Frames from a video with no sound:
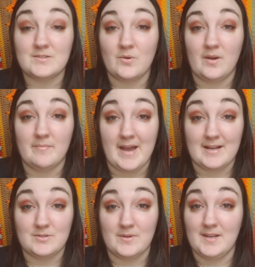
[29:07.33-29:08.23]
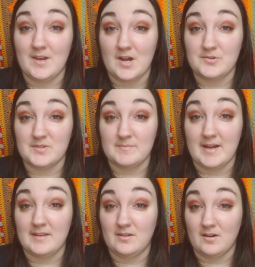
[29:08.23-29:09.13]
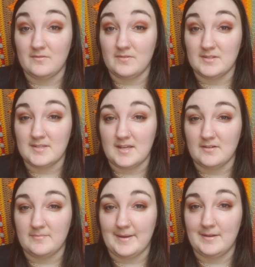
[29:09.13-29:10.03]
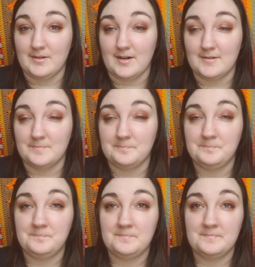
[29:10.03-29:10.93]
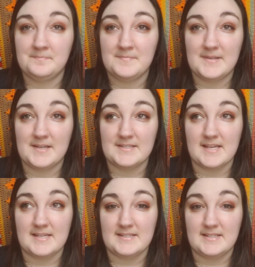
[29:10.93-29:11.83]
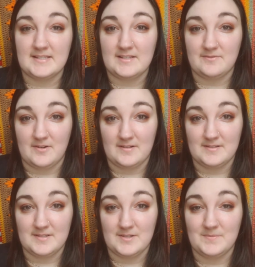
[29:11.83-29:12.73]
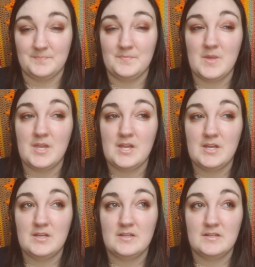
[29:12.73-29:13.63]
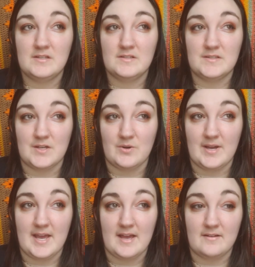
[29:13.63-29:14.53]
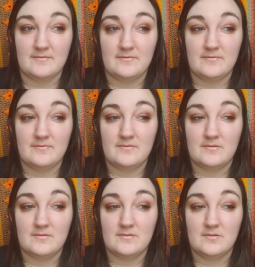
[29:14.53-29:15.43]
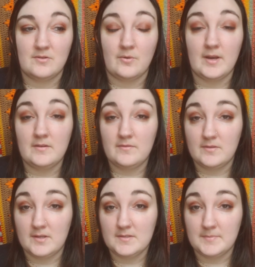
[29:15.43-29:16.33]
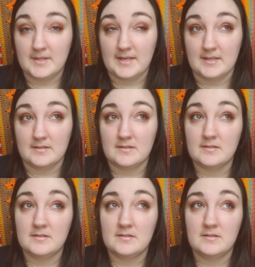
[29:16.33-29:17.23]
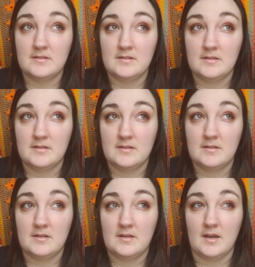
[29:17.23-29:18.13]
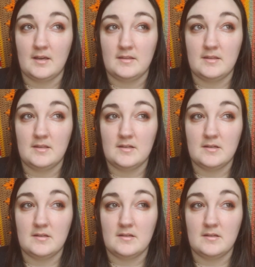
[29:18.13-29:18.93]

going back to it and not just buying yarn for the sake of buying yarn, because that is easy to fall into. So I have quite a few things planned. I think